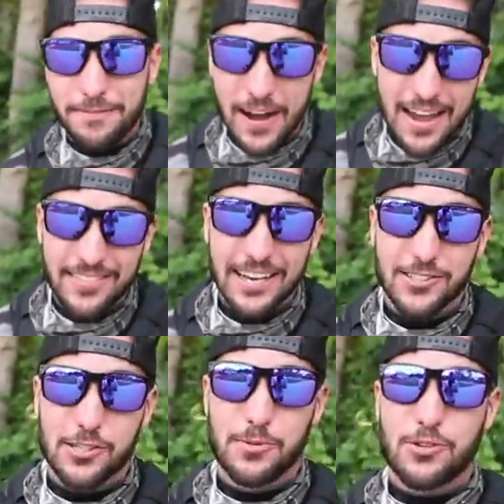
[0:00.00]

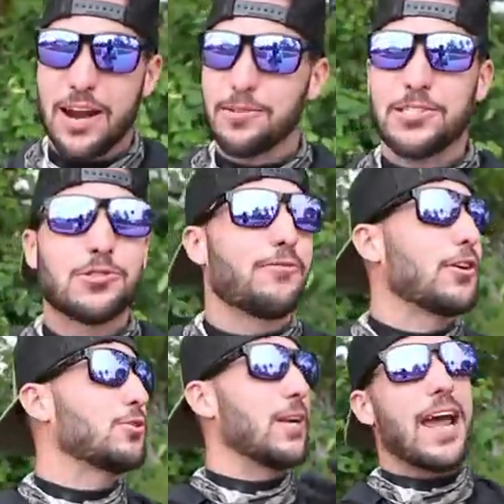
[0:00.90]
5,000 subscribers. He was the
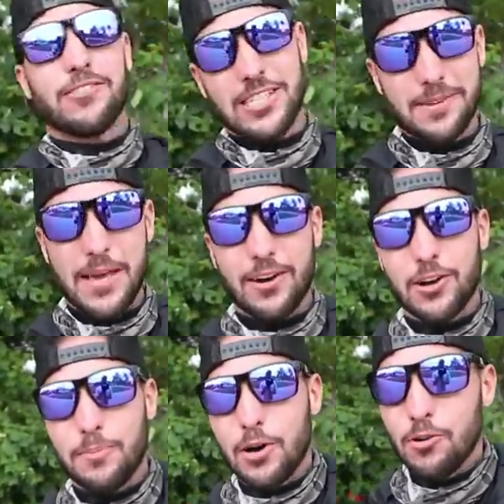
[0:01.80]
first one to ever take me out
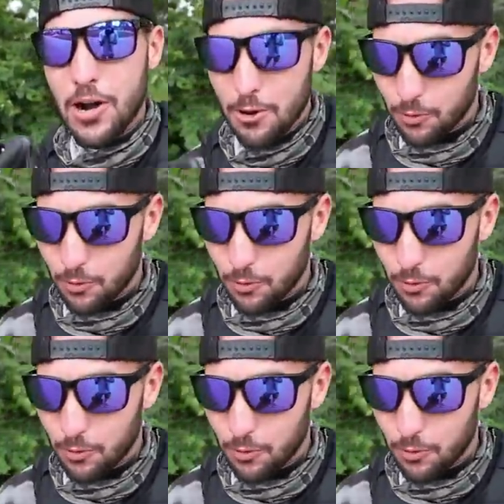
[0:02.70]
on a boat.